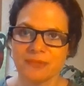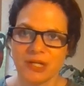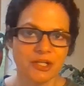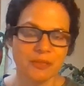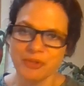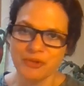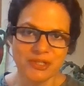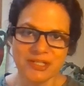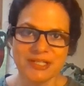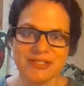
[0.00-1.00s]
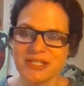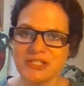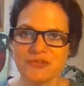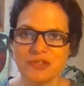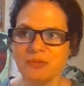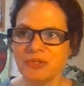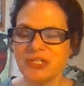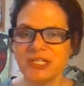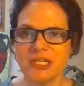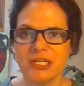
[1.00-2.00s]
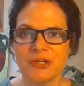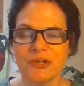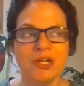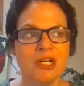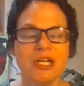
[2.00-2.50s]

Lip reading: a community, a sense of community here.